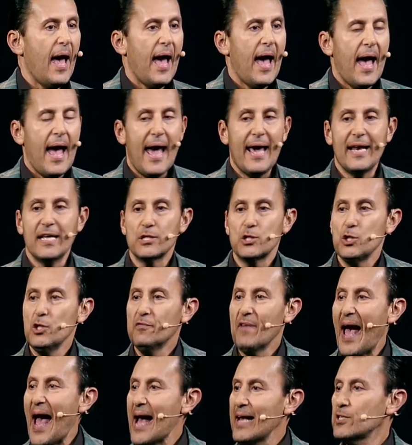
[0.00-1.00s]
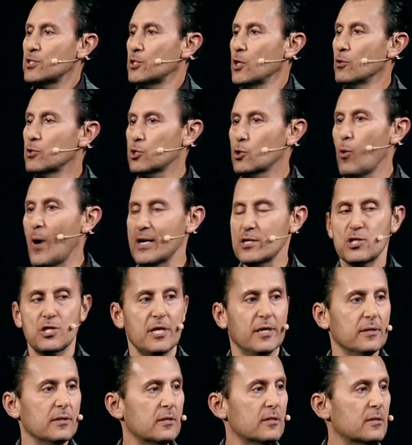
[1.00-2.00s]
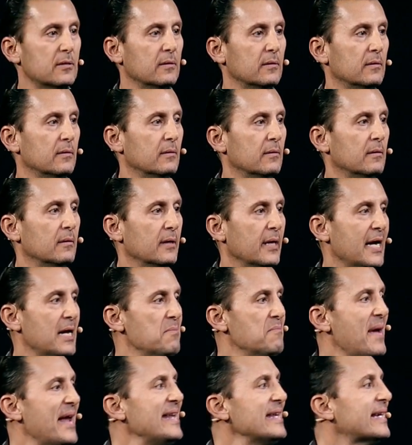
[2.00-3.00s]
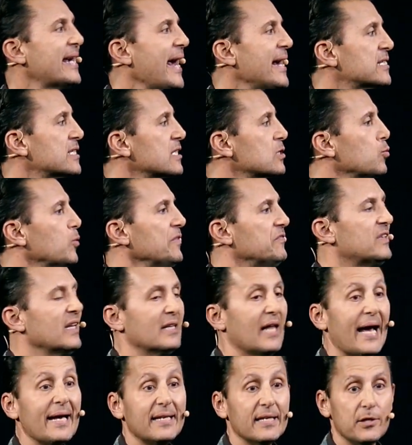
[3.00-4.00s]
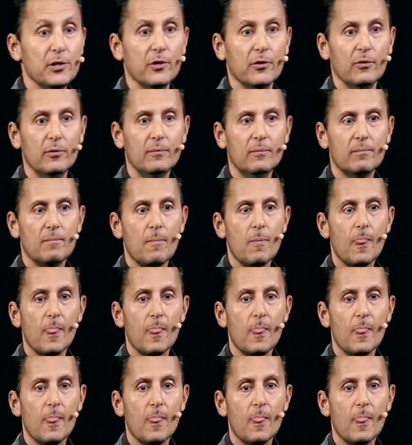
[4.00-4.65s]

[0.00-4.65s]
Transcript: And as you've asked those questions, in many cases we delighted you.